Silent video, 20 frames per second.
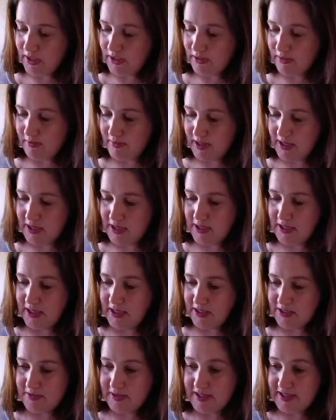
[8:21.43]
Um, and an
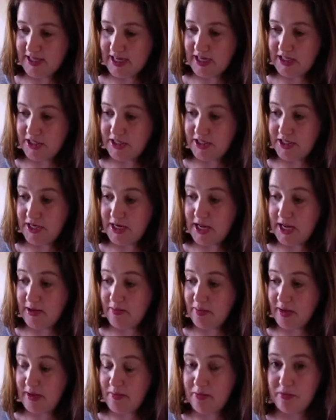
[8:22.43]
expectation that
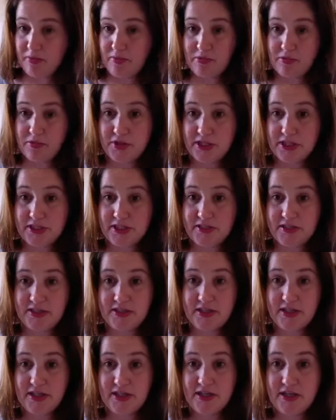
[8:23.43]
people will
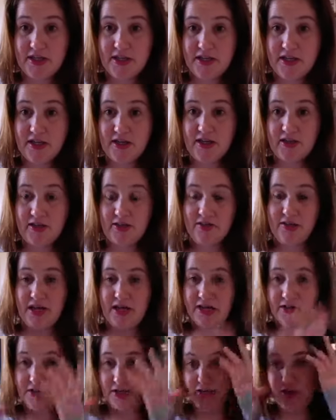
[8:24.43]
just
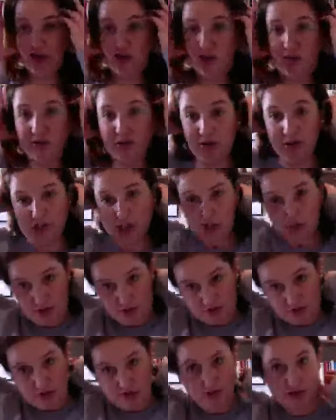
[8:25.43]
naturally know what to
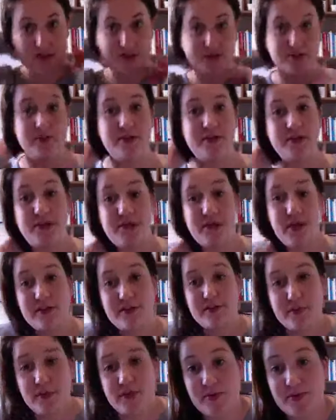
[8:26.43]
do
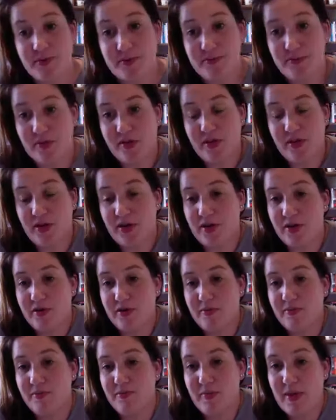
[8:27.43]
as well. So
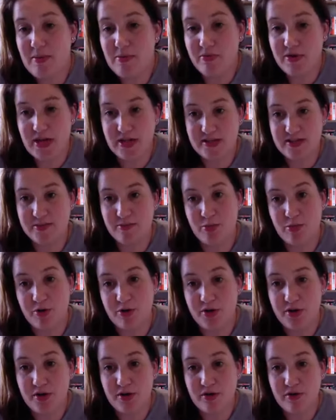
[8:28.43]
people need
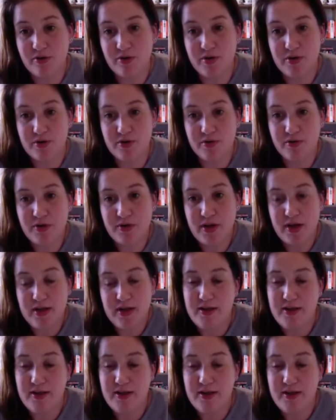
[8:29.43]
support through it all